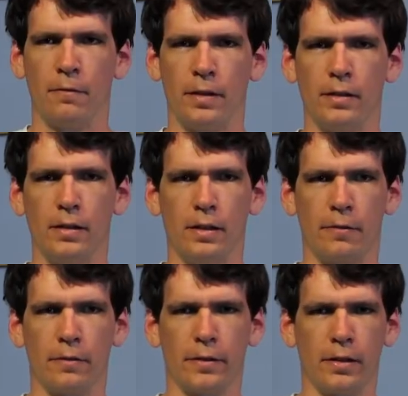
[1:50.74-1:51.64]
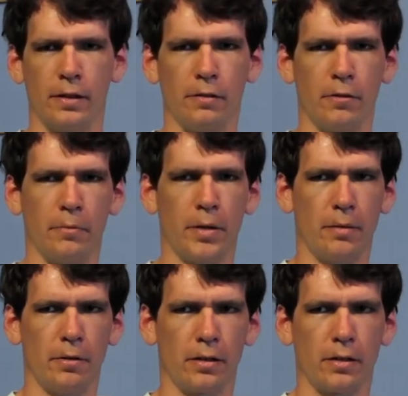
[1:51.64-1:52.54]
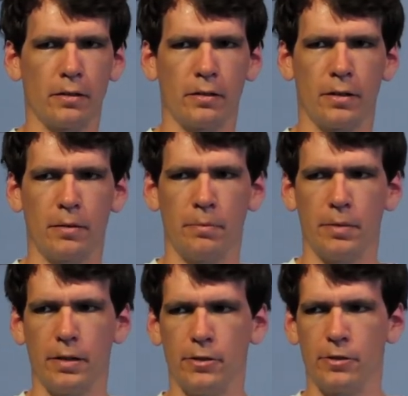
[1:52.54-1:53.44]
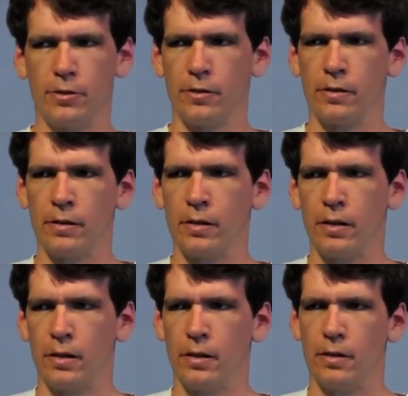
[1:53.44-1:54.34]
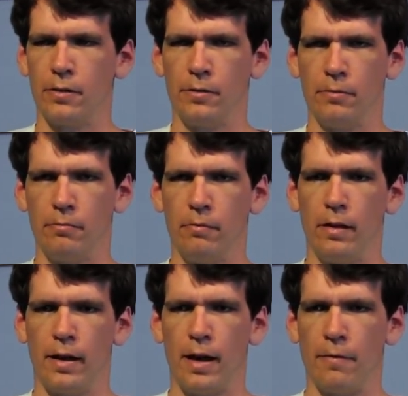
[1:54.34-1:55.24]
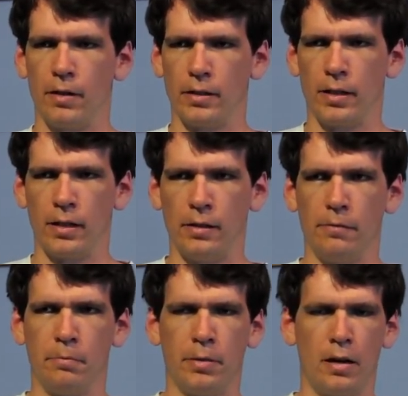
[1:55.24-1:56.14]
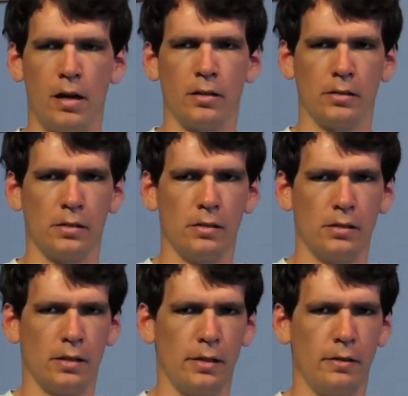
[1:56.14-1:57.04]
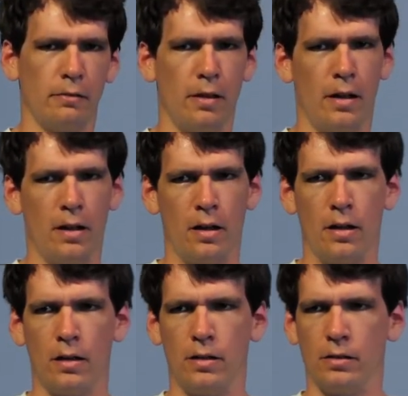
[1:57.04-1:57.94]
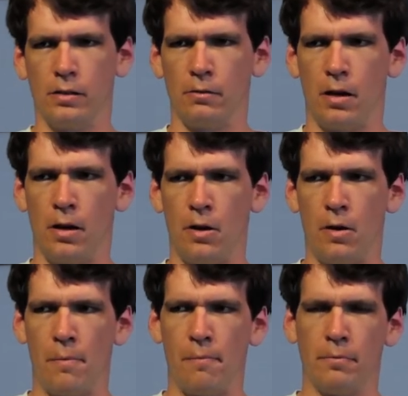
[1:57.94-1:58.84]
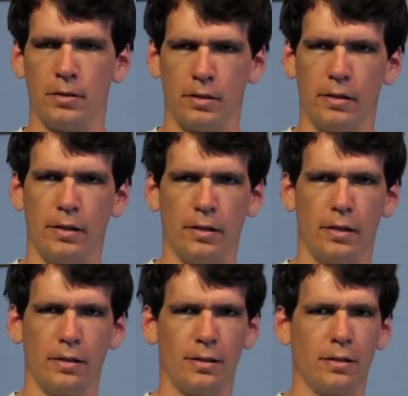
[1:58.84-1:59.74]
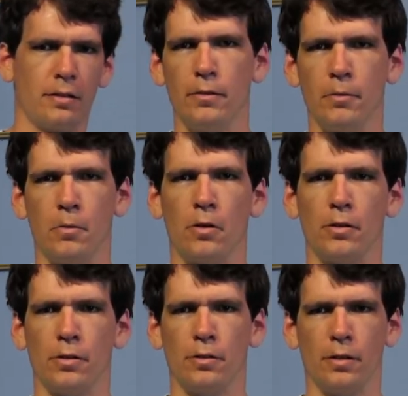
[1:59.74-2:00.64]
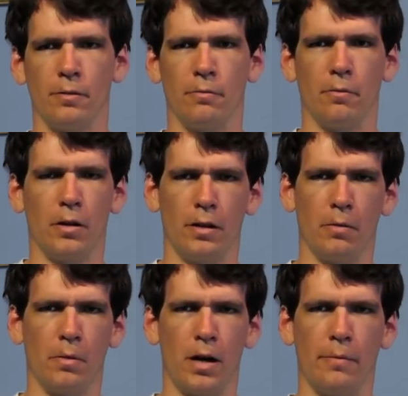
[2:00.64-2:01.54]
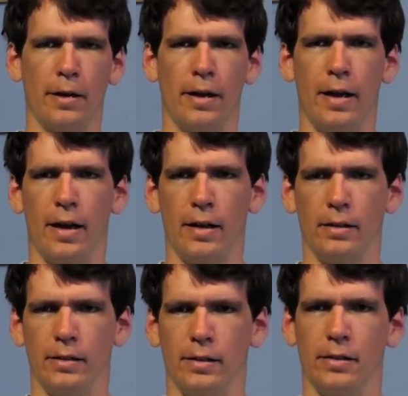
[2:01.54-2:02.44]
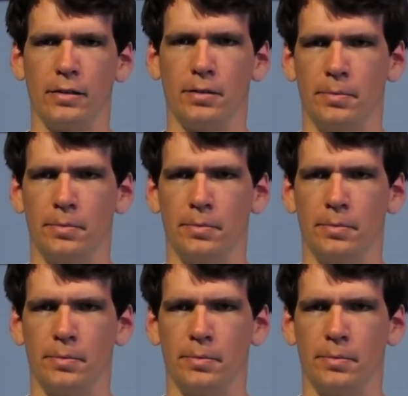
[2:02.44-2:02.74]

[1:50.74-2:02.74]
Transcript: If I did ever give a public speech, it would have a lot of pauses and uhs and ums in it, even more so than what Obama had in his